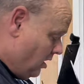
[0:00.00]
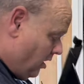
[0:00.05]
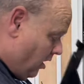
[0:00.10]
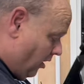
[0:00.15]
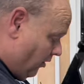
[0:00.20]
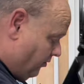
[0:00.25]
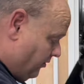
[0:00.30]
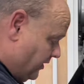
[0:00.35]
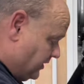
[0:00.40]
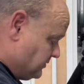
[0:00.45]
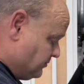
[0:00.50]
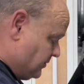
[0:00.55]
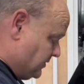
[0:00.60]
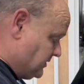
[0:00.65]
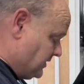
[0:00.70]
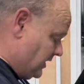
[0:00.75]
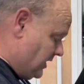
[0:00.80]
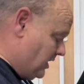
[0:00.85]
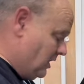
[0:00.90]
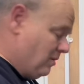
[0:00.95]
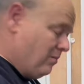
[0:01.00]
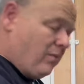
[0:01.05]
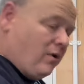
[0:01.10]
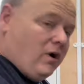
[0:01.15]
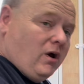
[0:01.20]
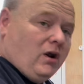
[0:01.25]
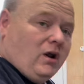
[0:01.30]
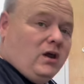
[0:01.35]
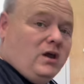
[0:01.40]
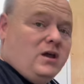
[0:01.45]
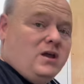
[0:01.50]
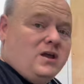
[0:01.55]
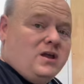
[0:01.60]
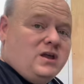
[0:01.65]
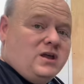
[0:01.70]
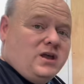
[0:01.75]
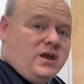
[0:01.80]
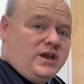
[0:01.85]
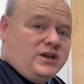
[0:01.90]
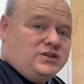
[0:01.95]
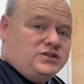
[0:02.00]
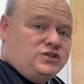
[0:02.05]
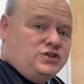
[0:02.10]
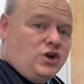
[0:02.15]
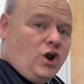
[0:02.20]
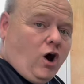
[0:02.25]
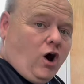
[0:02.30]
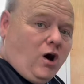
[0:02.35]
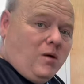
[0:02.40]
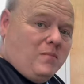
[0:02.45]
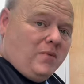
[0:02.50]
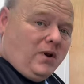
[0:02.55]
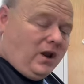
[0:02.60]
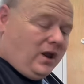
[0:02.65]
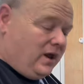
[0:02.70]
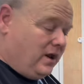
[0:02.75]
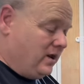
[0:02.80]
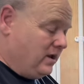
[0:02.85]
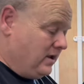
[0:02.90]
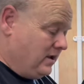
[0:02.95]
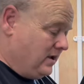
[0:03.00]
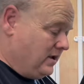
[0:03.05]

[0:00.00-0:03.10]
On this particular boiler, it's normally